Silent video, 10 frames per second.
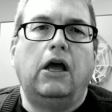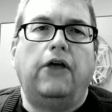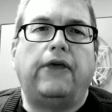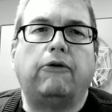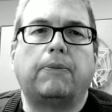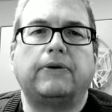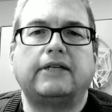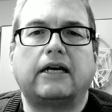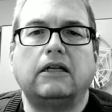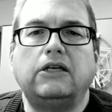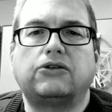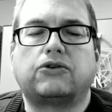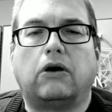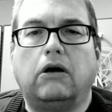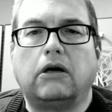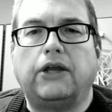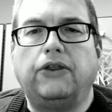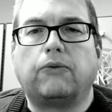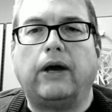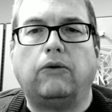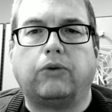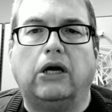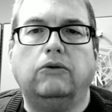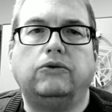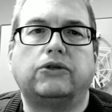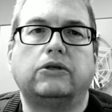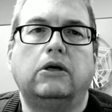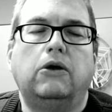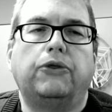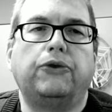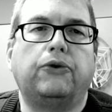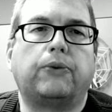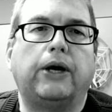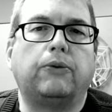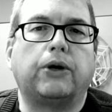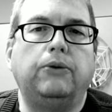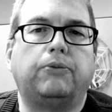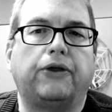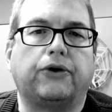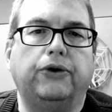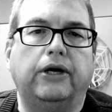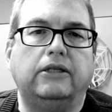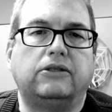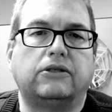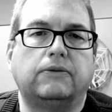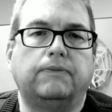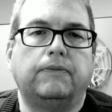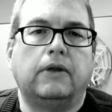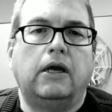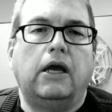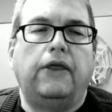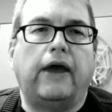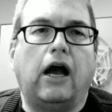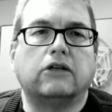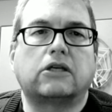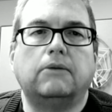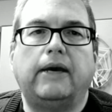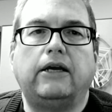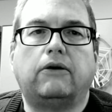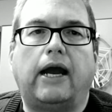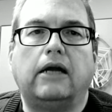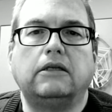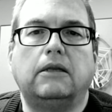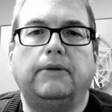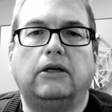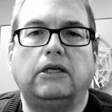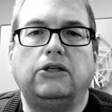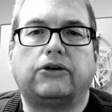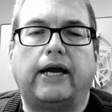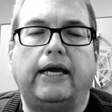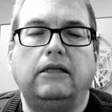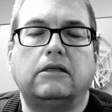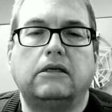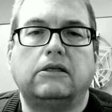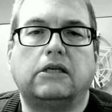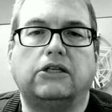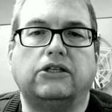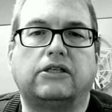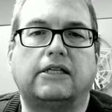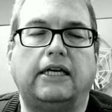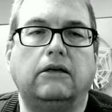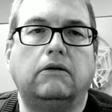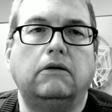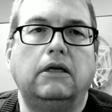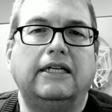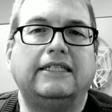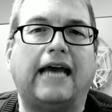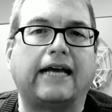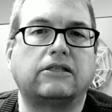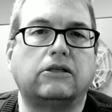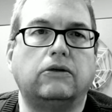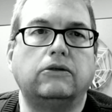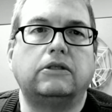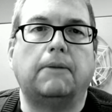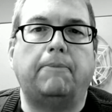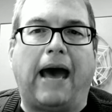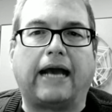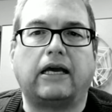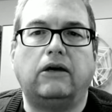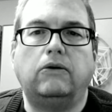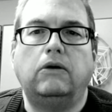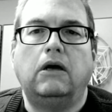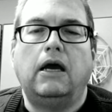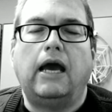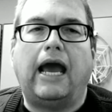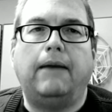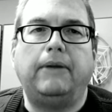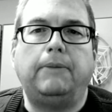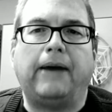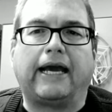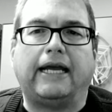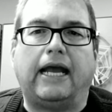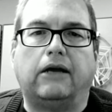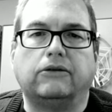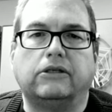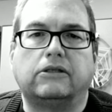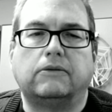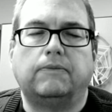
They were particularly strong in the railroads, through the Railroad Brotherhoods. They also made ground in the building trades, such as steel, textiles, tobacco, and meatpacking houses.